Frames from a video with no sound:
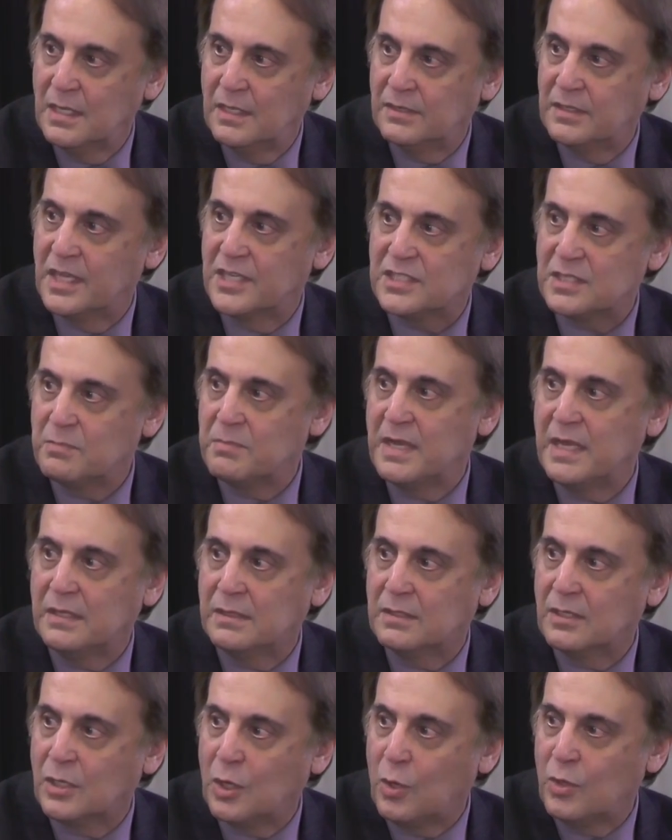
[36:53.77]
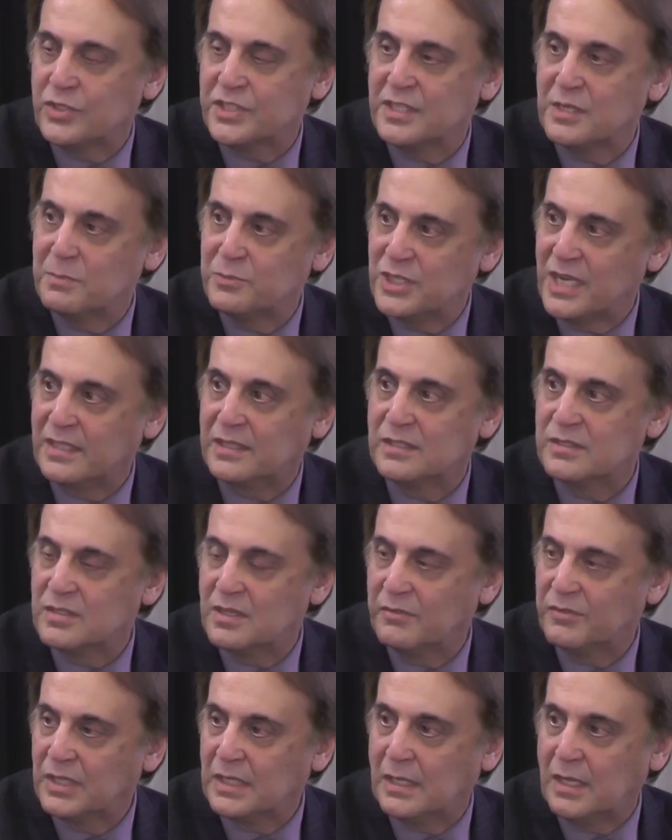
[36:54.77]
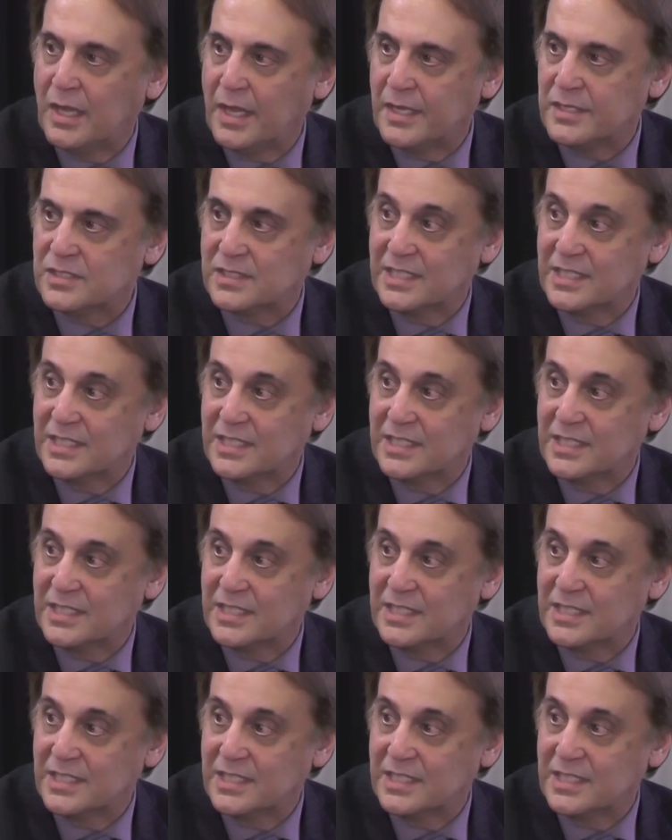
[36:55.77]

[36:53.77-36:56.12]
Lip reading: Does it meet the goals and objectives of the class?